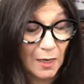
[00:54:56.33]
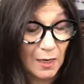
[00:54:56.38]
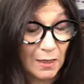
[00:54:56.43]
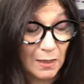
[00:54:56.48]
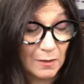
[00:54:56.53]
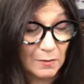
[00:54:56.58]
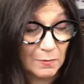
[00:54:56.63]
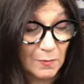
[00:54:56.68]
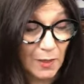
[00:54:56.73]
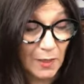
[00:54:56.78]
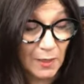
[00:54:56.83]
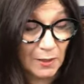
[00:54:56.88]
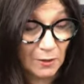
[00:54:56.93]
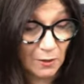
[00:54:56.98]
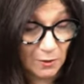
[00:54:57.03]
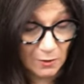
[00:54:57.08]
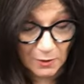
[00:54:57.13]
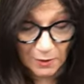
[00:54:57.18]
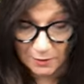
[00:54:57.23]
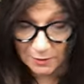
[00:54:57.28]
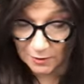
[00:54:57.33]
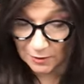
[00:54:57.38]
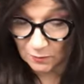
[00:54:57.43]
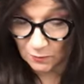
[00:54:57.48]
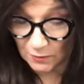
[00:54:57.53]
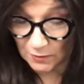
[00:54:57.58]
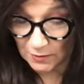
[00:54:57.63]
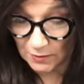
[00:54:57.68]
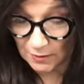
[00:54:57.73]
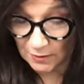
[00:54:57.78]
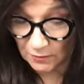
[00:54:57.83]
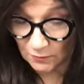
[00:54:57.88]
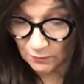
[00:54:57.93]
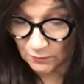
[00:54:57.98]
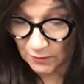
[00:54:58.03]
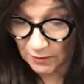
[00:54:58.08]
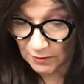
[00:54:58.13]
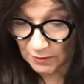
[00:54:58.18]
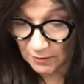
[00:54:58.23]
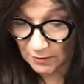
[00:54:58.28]
Um, and all I did was this
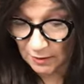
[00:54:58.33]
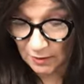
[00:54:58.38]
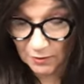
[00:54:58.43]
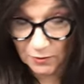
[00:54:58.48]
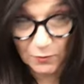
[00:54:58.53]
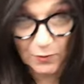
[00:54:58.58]
this thing.